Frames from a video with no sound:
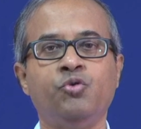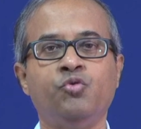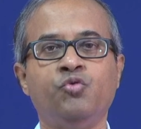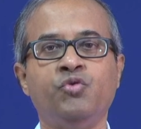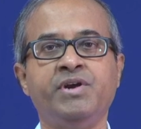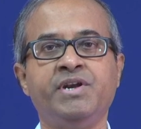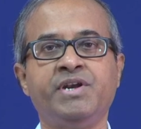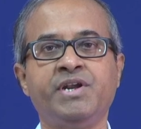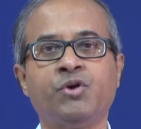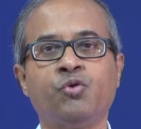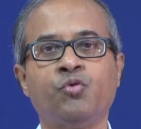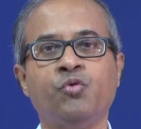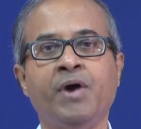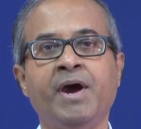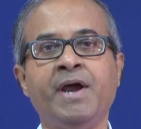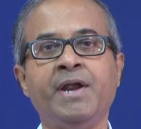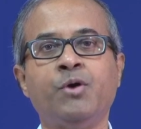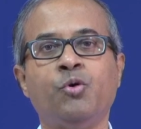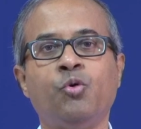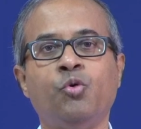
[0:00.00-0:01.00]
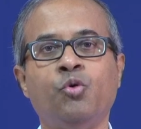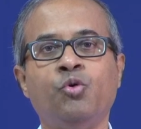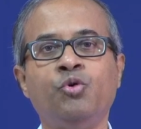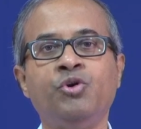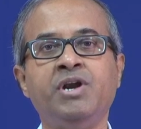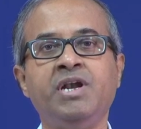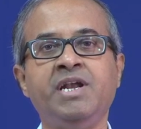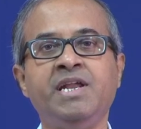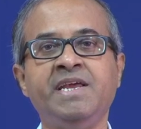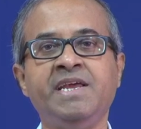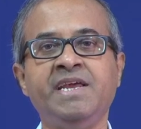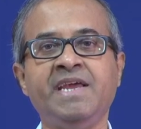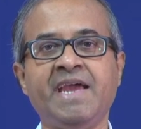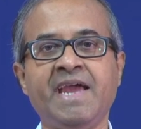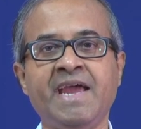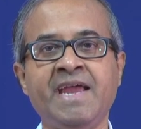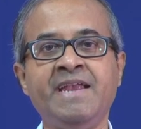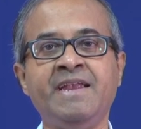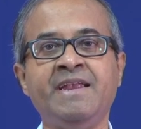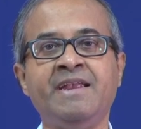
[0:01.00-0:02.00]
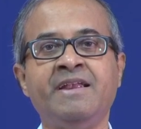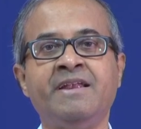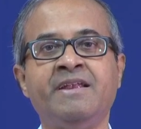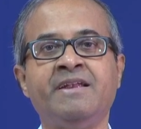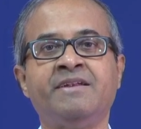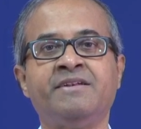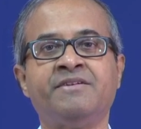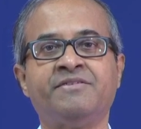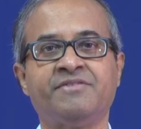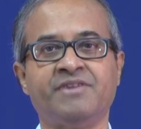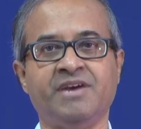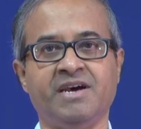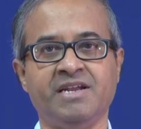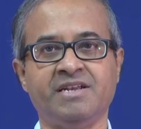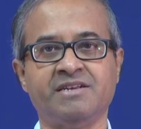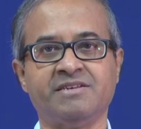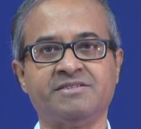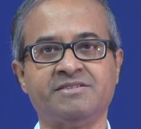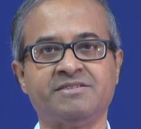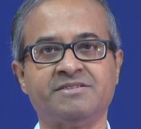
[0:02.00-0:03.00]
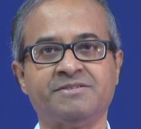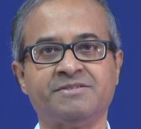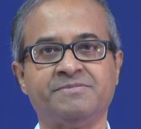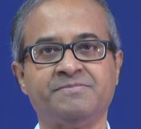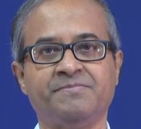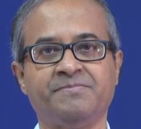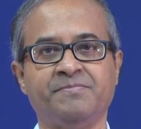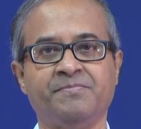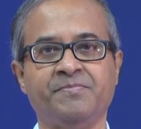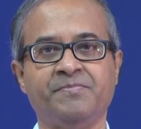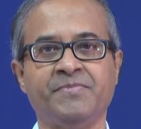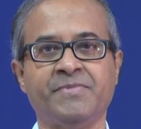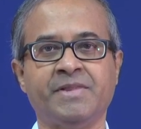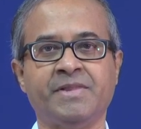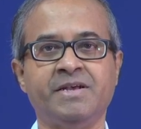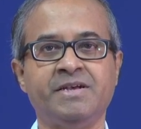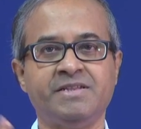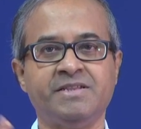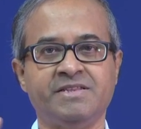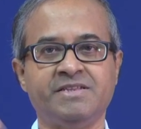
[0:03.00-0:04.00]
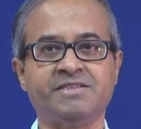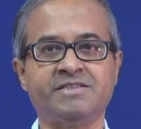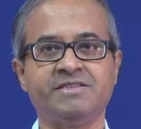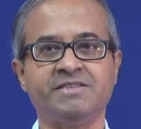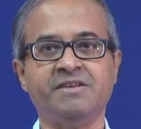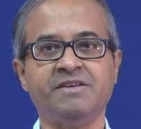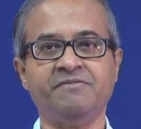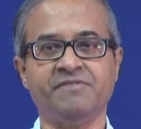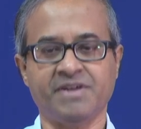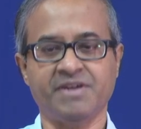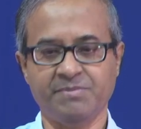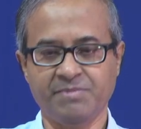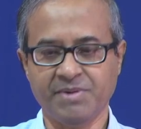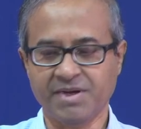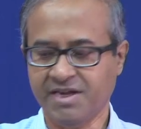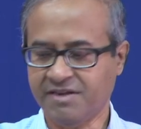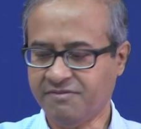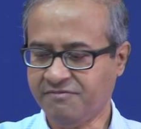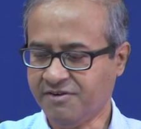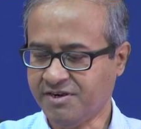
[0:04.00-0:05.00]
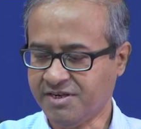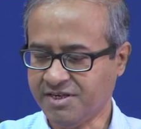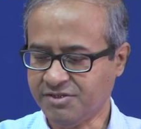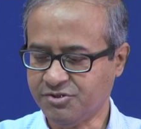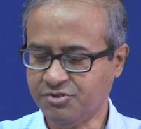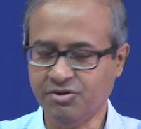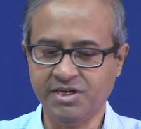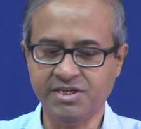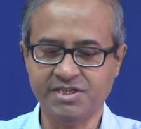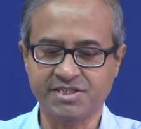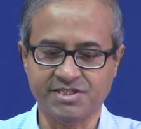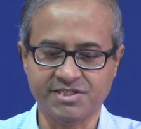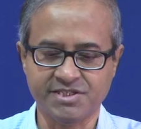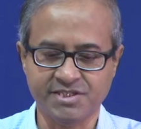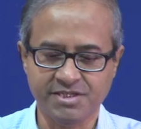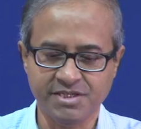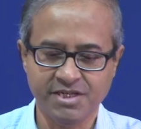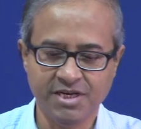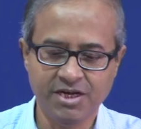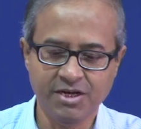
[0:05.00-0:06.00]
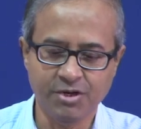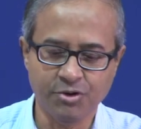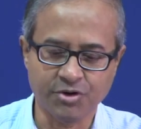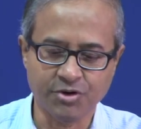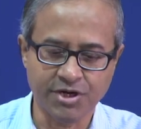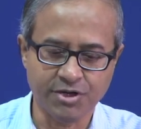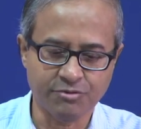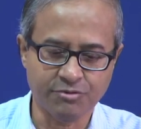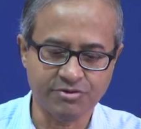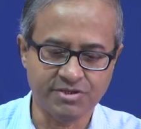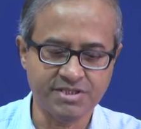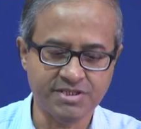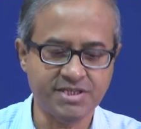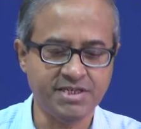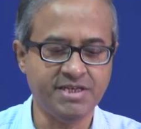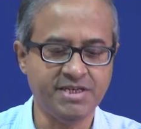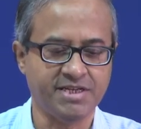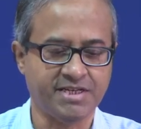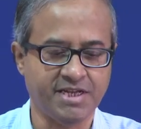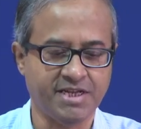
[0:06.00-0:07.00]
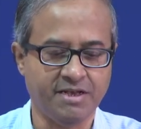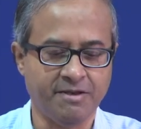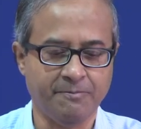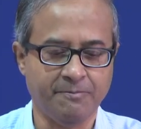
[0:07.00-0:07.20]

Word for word: we require only n trials. This is a very big advantage. So, let us look into this in detail.